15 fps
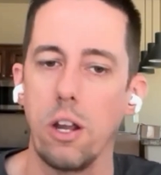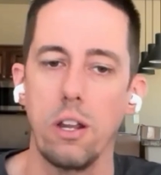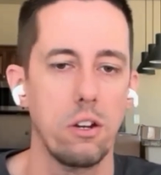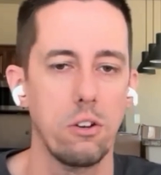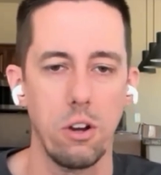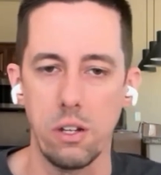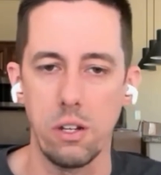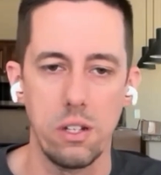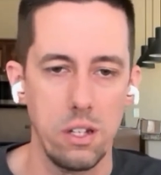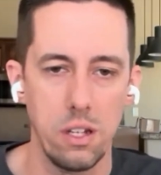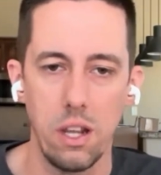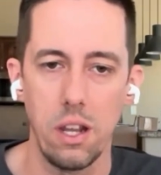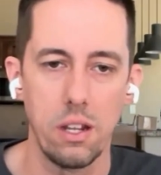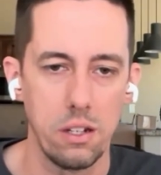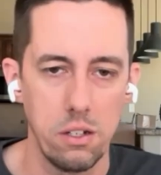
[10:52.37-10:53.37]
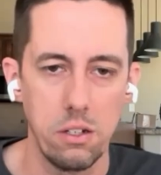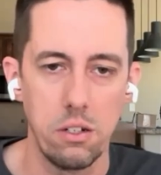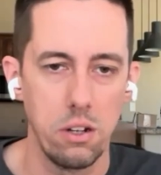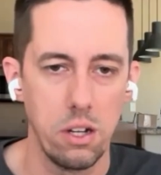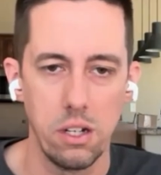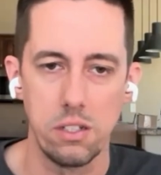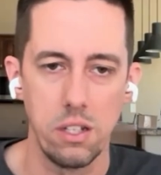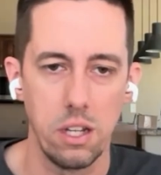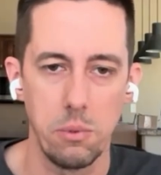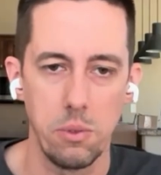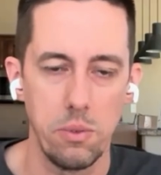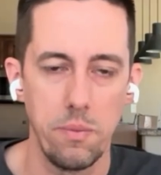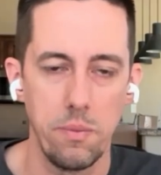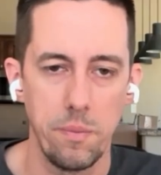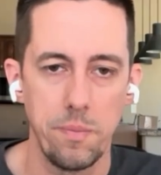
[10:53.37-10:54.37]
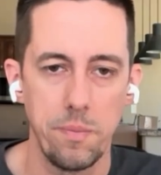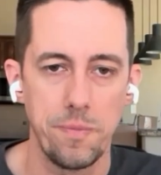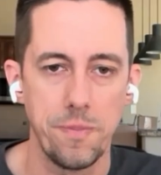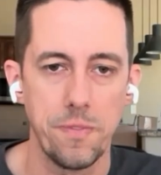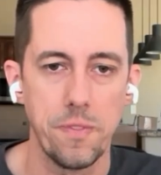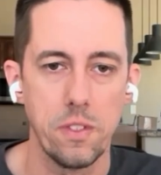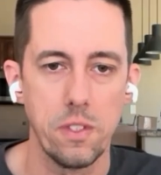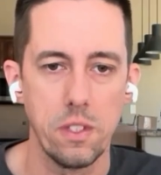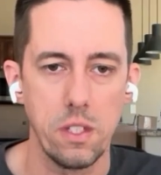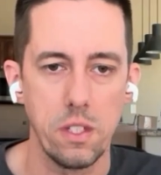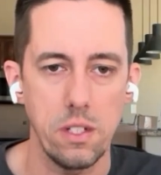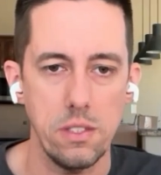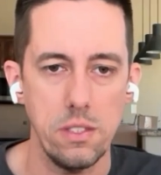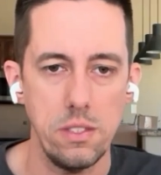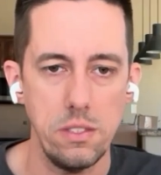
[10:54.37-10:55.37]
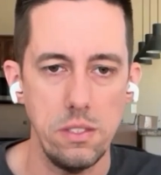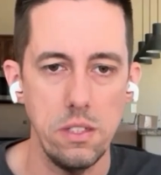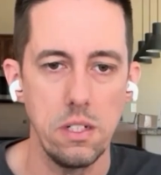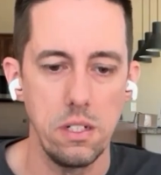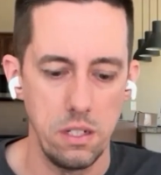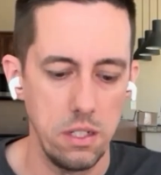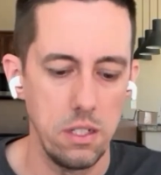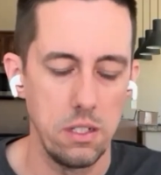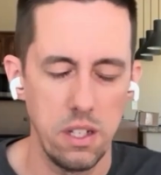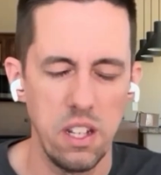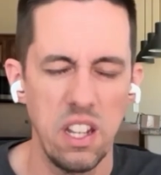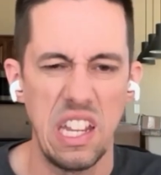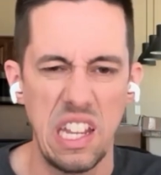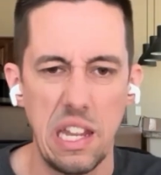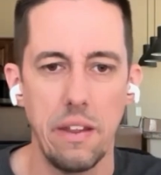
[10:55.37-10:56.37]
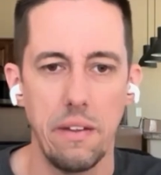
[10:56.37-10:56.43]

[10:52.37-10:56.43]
And their built-in caching tool is pretty robust.